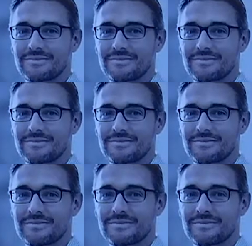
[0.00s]

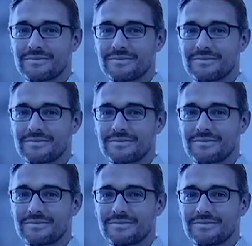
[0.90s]

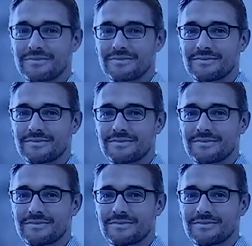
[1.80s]

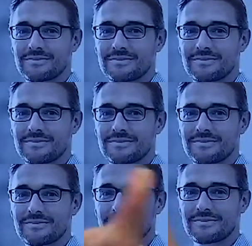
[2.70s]

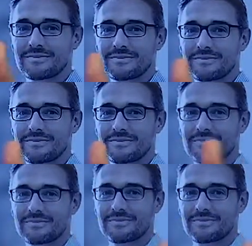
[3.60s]
This person isn't speaking.